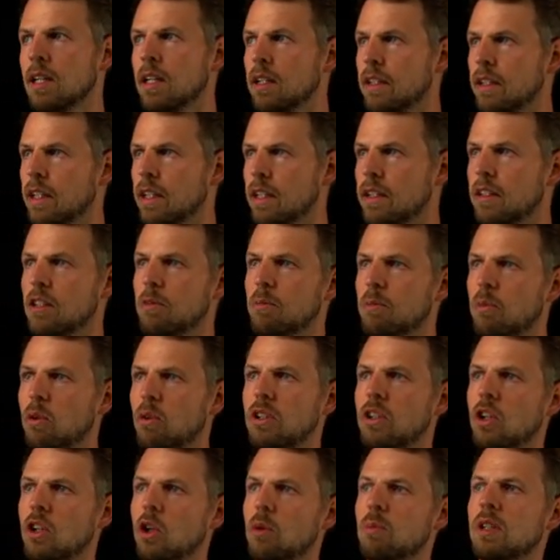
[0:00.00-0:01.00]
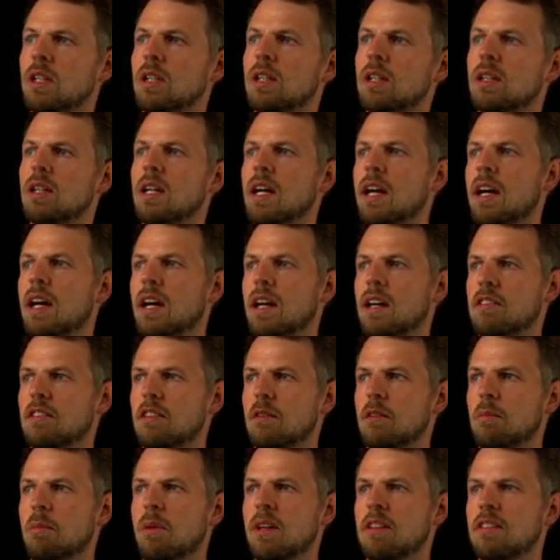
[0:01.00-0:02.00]
that this polynomial has the
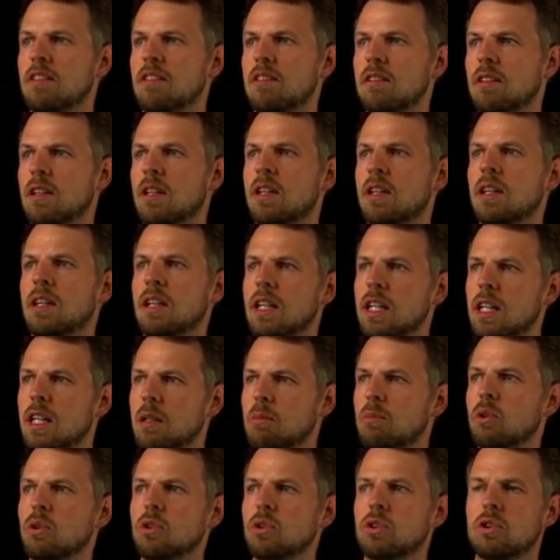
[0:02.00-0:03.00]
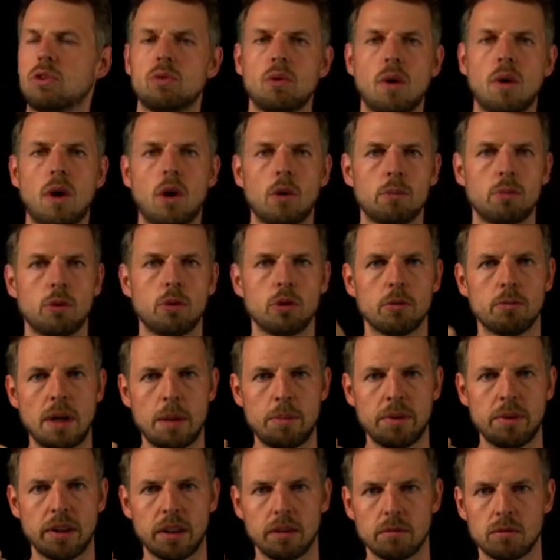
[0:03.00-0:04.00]
best input to output
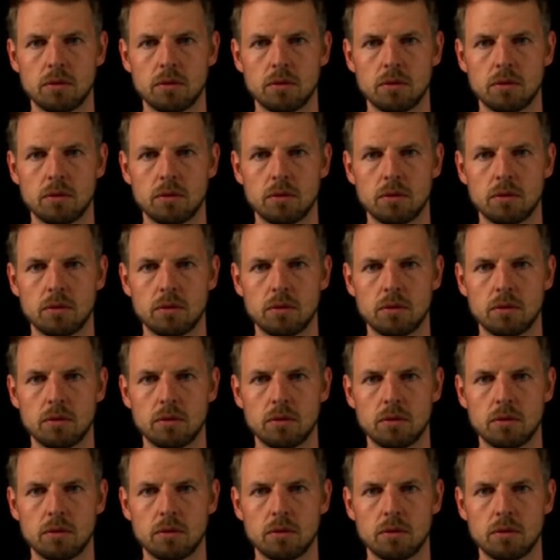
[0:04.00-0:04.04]
mapping,